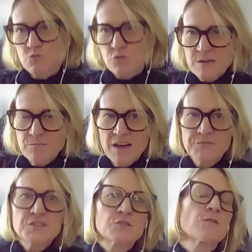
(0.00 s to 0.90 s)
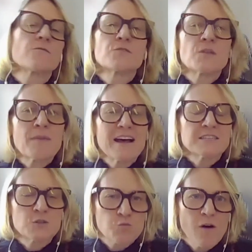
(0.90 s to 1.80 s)
3 months or over the
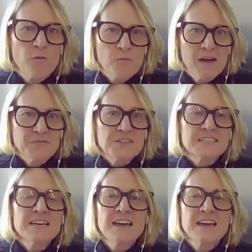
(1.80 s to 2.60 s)
past 12 months.